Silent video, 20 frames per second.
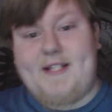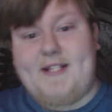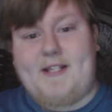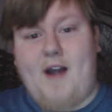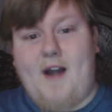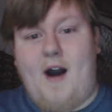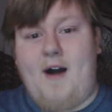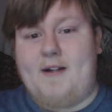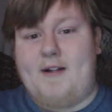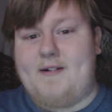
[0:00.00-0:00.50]
it's
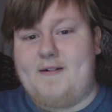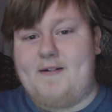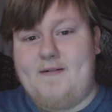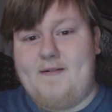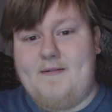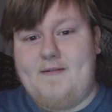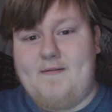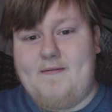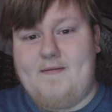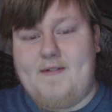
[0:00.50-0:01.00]
gone.
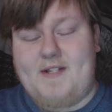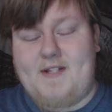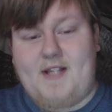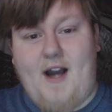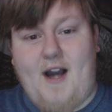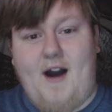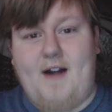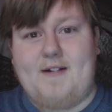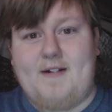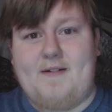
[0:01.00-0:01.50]
It's
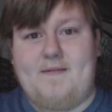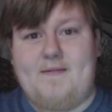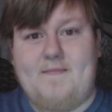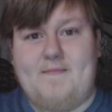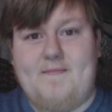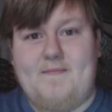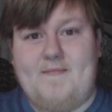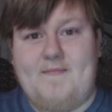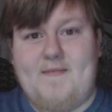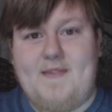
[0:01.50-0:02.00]
gone.
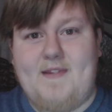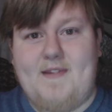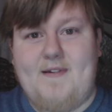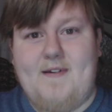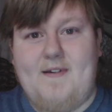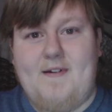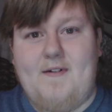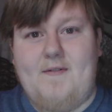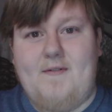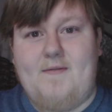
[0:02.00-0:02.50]

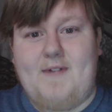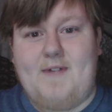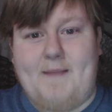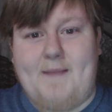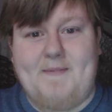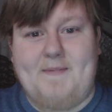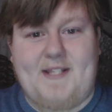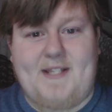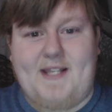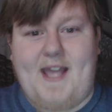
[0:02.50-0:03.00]
What
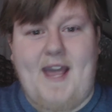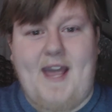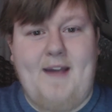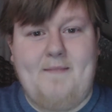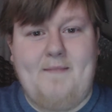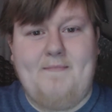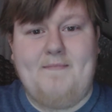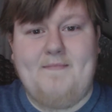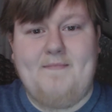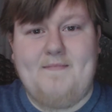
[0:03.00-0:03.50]
happens to the
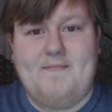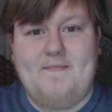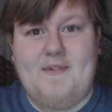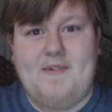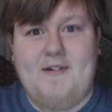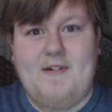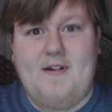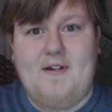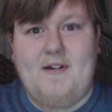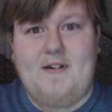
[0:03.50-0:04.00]
game?
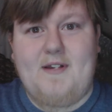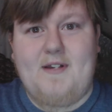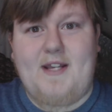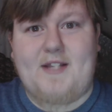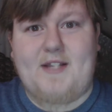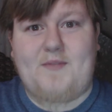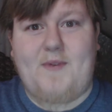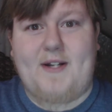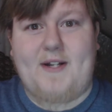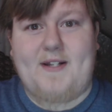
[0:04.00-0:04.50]

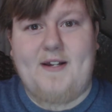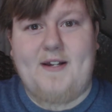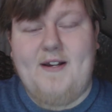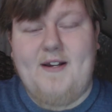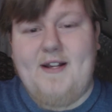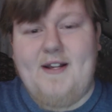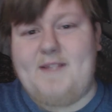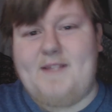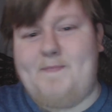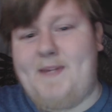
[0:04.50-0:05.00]
Guess what?
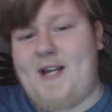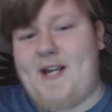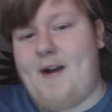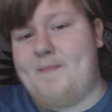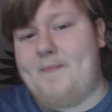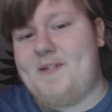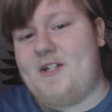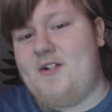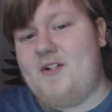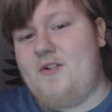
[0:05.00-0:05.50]
It
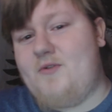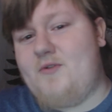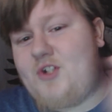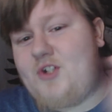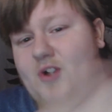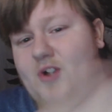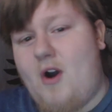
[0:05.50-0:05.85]
becomes a new